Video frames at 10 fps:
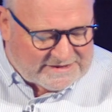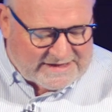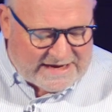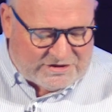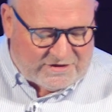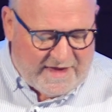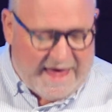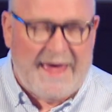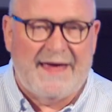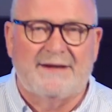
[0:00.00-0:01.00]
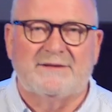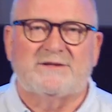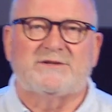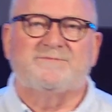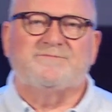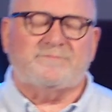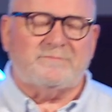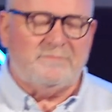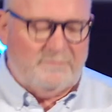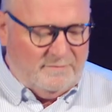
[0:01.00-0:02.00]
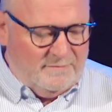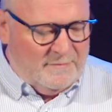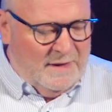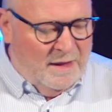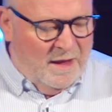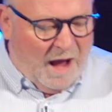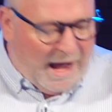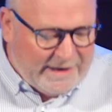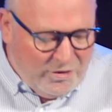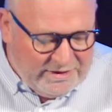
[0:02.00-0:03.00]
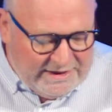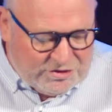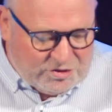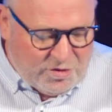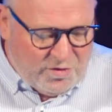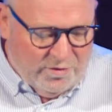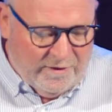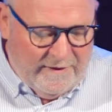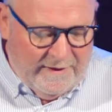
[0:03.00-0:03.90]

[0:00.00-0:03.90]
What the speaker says: say to the hand, I don't need you.